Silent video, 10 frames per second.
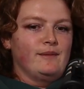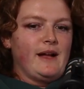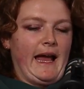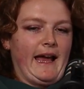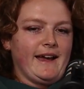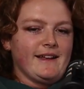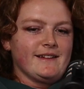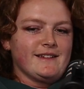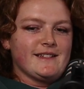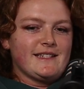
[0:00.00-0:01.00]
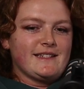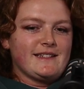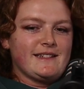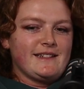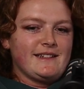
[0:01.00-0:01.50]
and
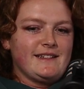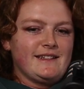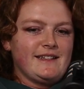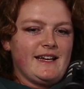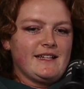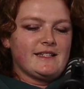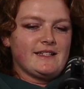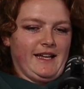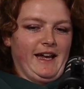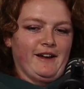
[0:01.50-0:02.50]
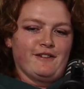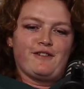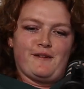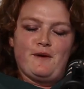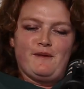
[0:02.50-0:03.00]
it's
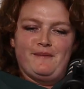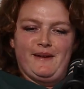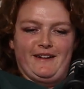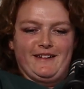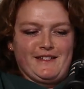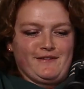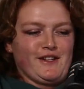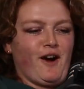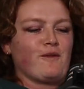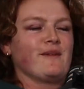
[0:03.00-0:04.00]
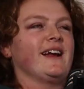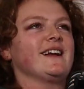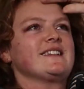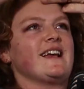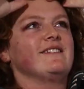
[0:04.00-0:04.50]
from what my parents have told me,
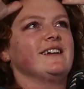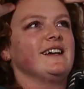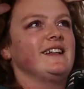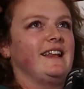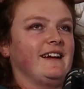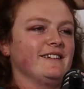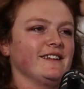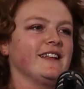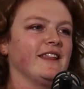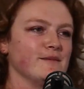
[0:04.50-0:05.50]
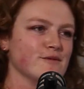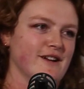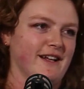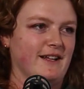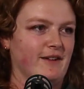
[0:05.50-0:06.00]
because they were there in the
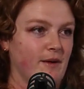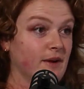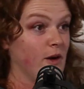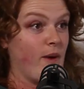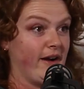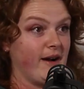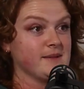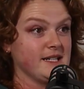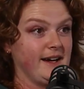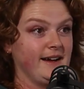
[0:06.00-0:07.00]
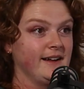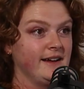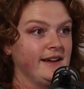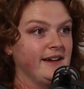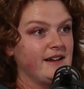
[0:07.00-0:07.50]
morning and they were like, we're going to wake her up today.
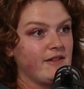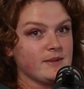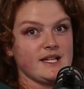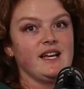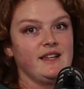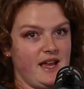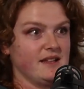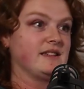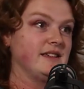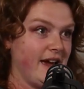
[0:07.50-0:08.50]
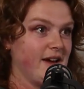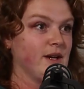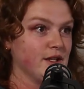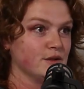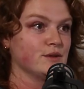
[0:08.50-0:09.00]
And everyone was like, yes, yay, we
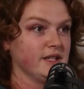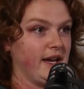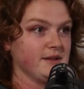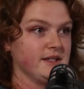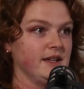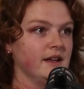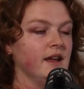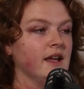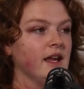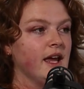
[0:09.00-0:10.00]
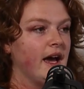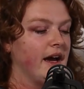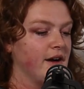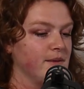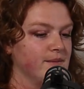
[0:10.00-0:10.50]
can talk to Kelsey.
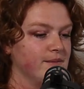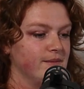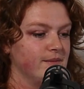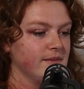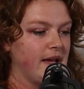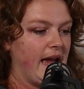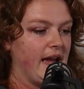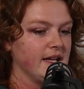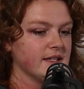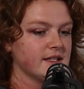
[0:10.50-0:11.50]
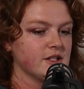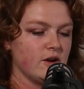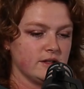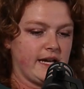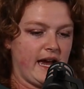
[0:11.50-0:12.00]
And the
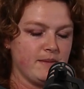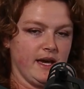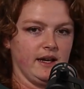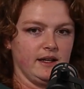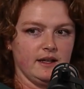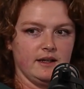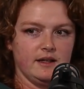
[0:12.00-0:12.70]
doctor came in.